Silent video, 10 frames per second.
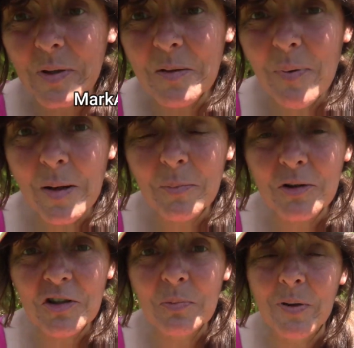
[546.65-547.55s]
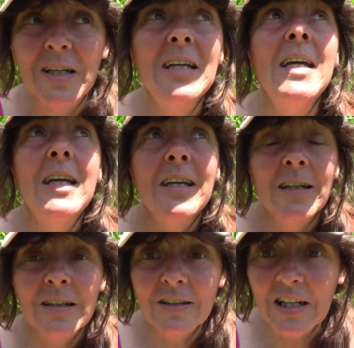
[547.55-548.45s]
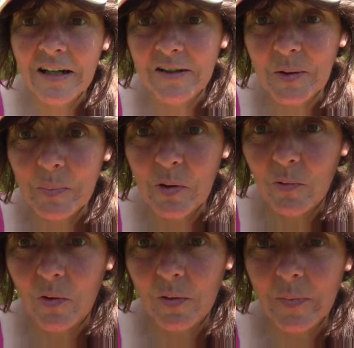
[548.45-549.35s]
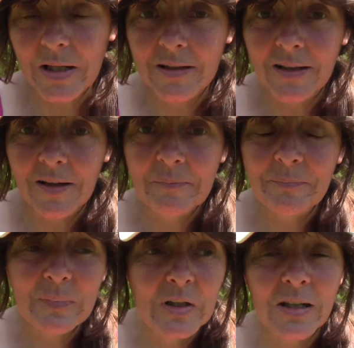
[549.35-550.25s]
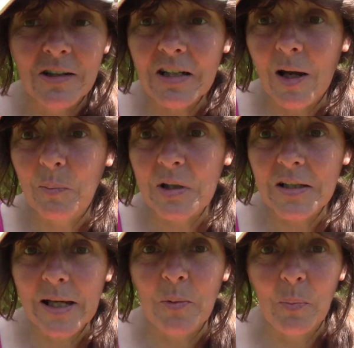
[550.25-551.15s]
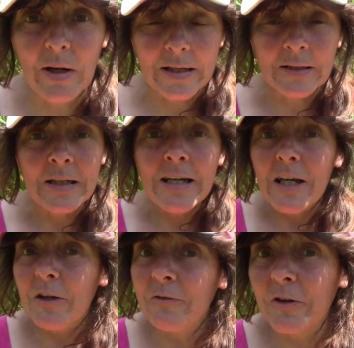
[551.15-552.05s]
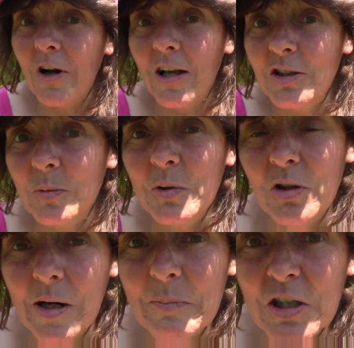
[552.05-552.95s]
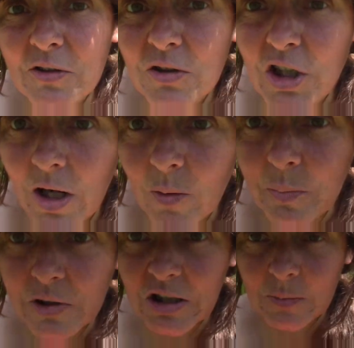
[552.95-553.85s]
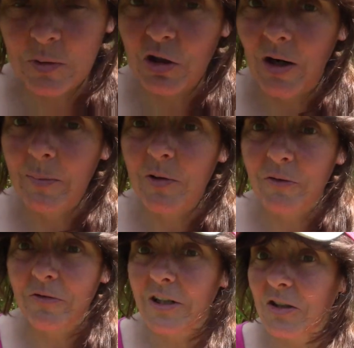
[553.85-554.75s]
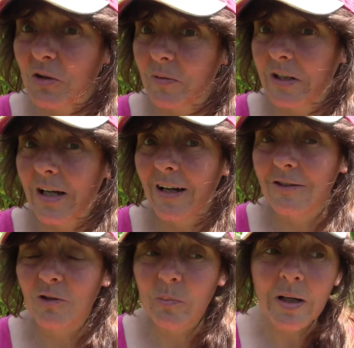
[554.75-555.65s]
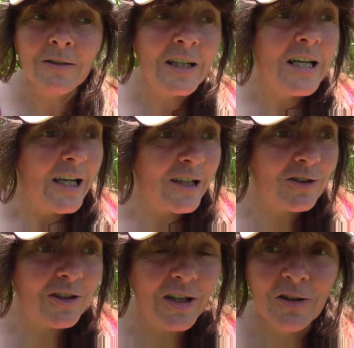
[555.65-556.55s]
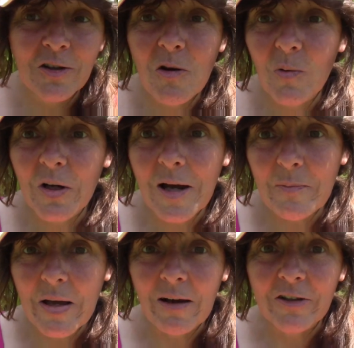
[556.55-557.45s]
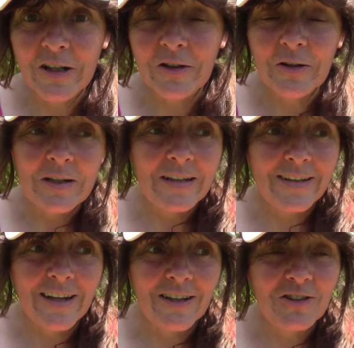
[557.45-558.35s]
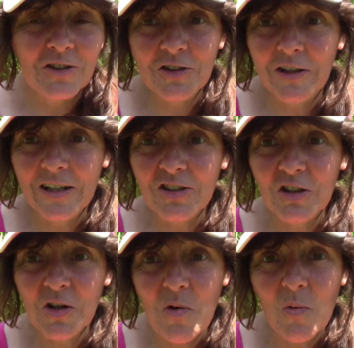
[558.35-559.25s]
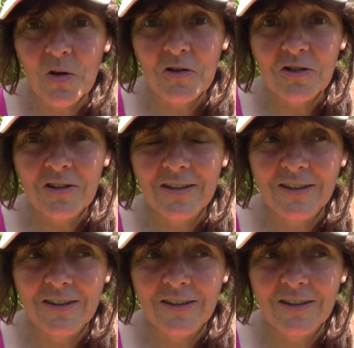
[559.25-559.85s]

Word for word: many peppers, but it is getting a bit warm and um, it is time to take a break. If you're not subscribed to the channel, please subscribe. Don't forget to ring that little bell. It'll let you know when I'm out here, yeah, trying to turn the world